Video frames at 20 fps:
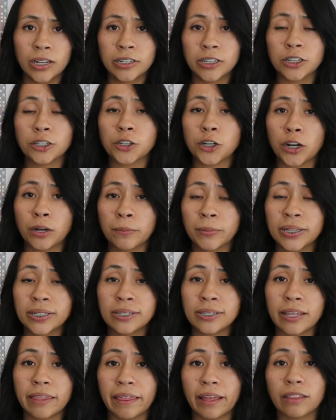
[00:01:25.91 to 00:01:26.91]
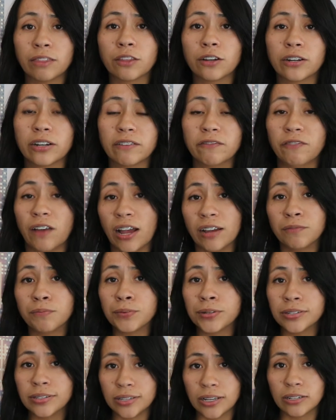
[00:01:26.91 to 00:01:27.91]
determines that
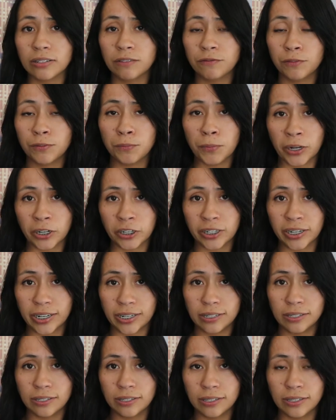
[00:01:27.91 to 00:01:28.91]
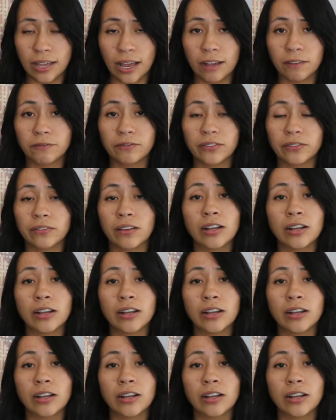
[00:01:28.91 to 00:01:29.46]
35% of Americans have